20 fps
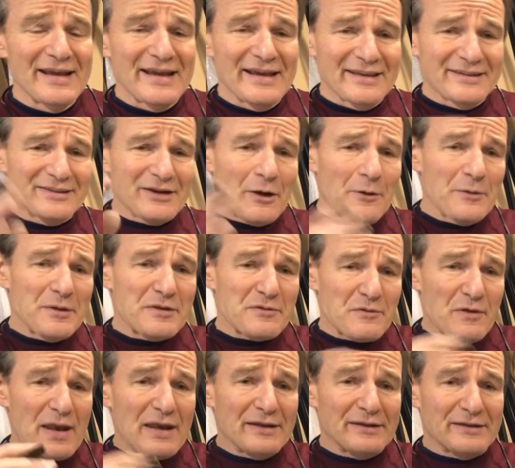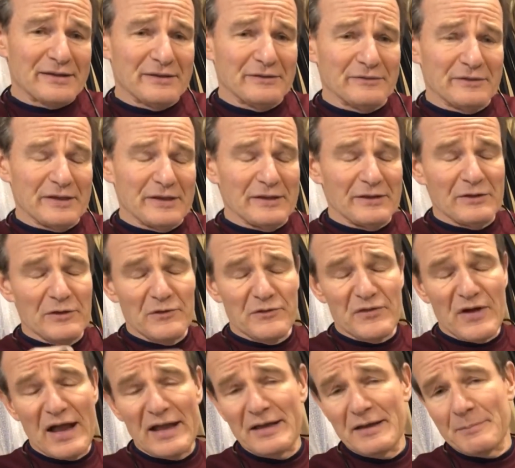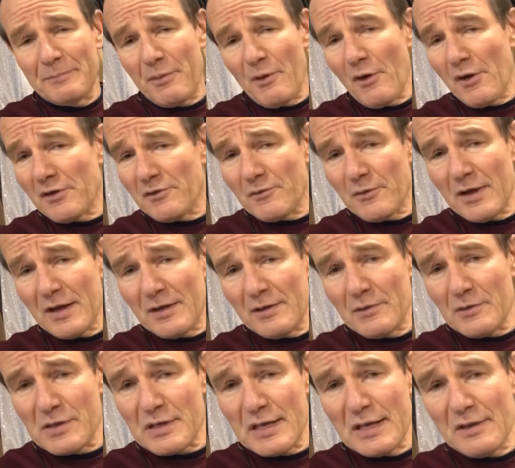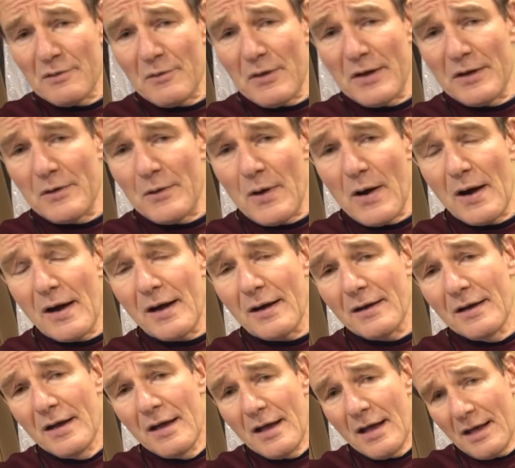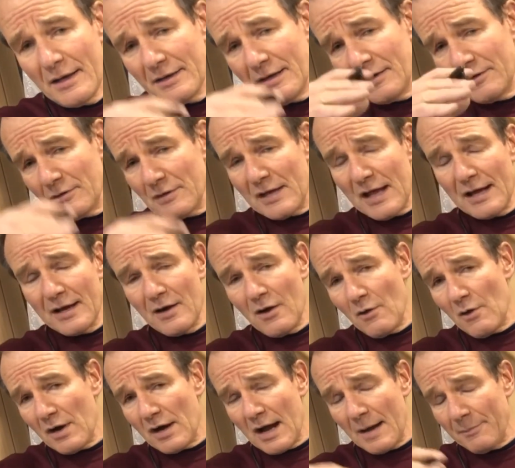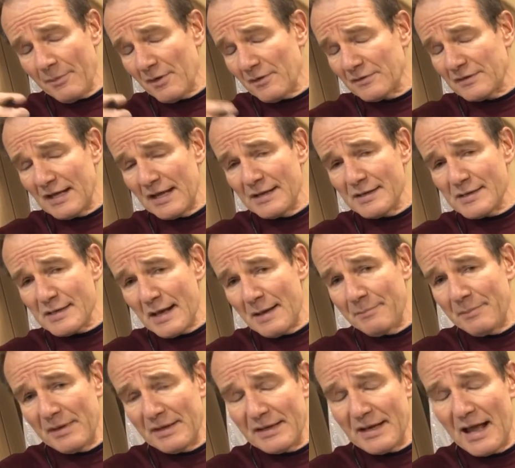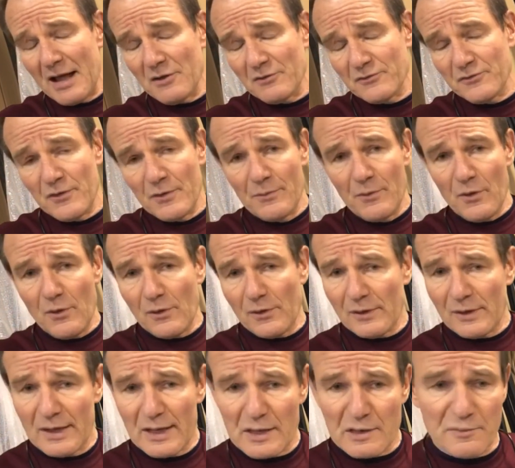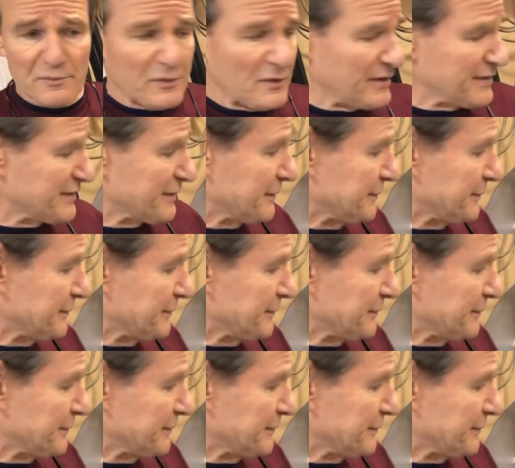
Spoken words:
It's always relatively. You find a point where you see where you are, and then you can go a couple of tenths up and down for more or less pressure.